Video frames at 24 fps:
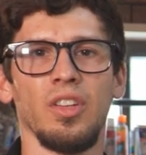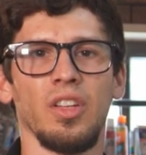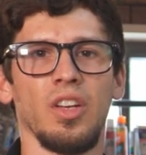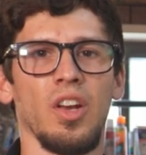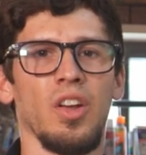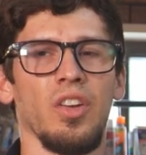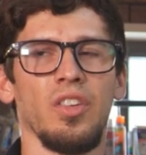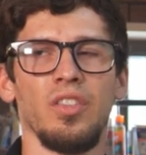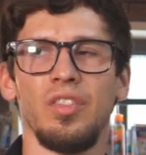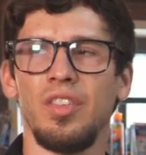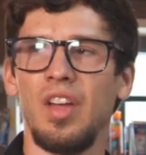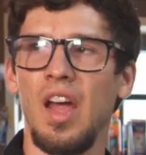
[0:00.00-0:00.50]
You
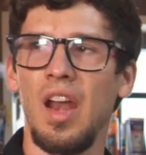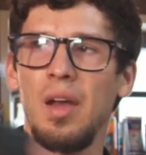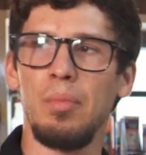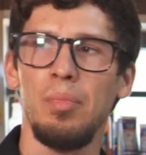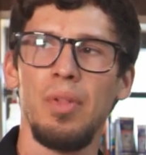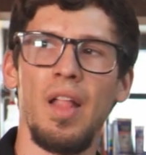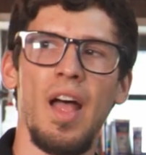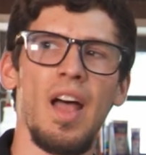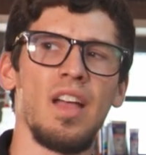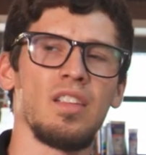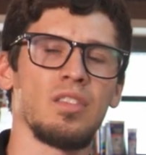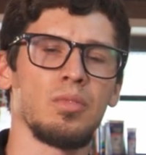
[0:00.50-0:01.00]
know, you've got a
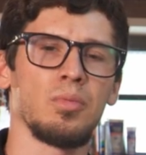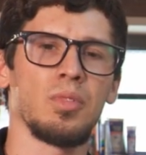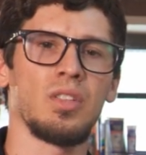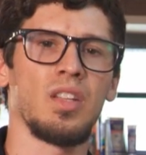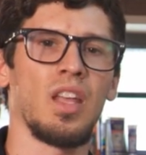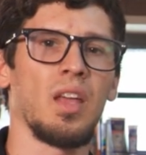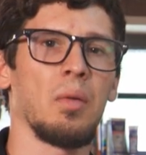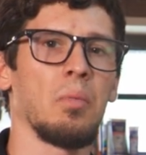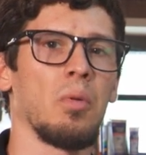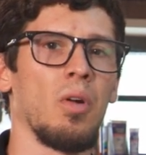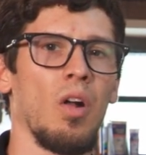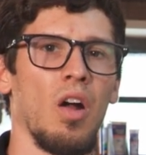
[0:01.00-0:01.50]
plasma
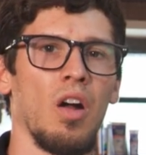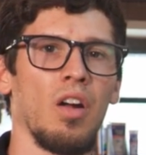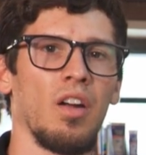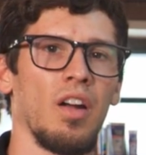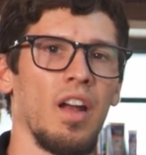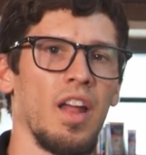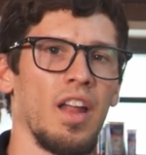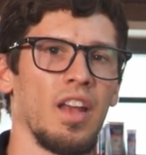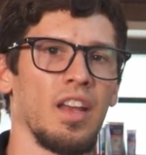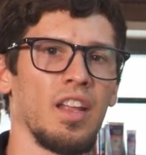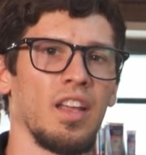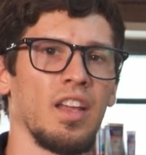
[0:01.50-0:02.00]
table
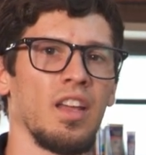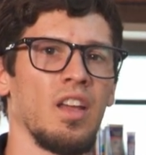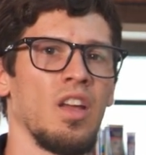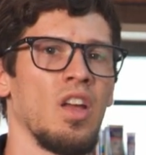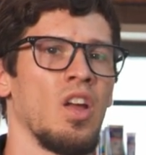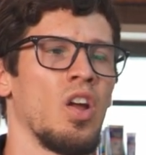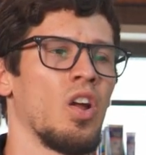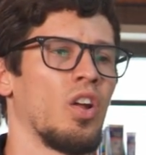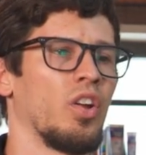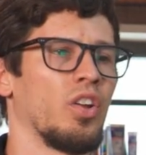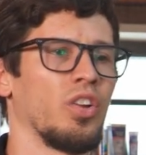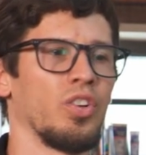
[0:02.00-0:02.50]
already,
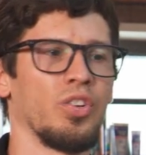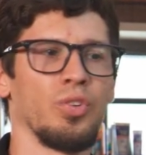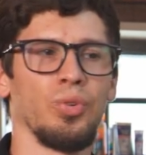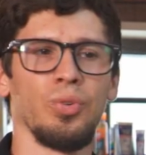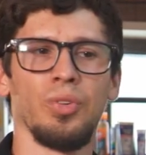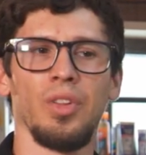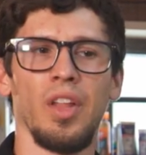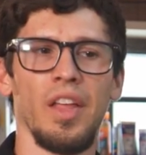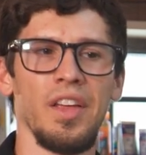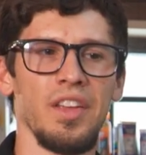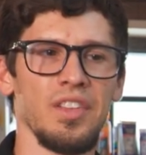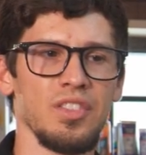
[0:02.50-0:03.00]
or you're
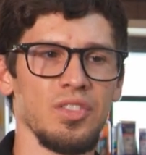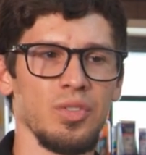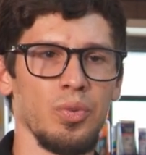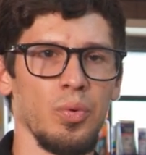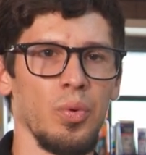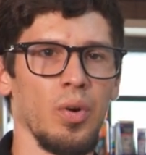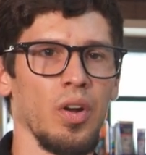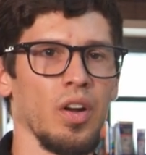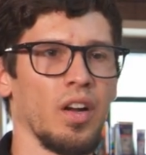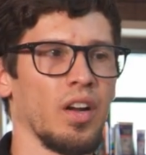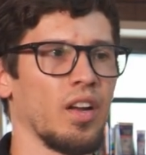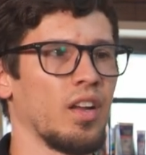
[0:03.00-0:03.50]
doing laser
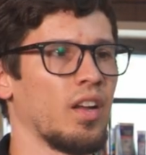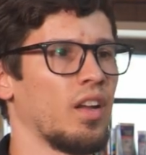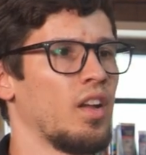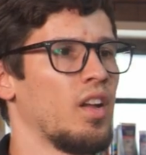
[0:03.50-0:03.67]
work.